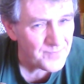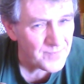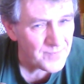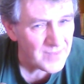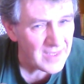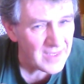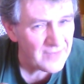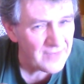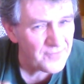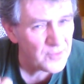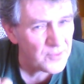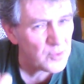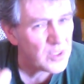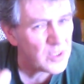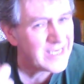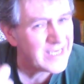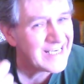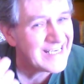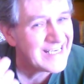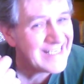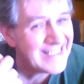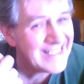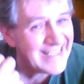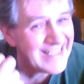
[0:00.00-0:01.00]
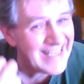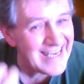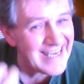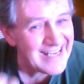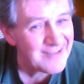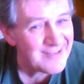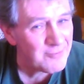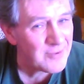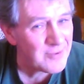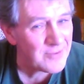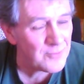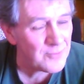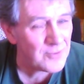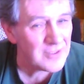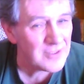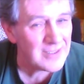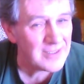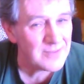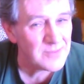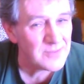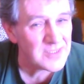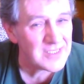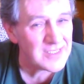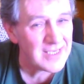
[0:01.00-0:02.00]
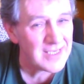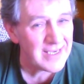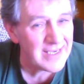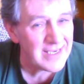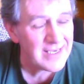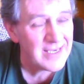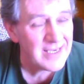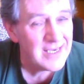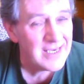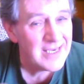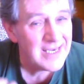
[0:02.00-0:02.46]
if you can connect with what I'm saying,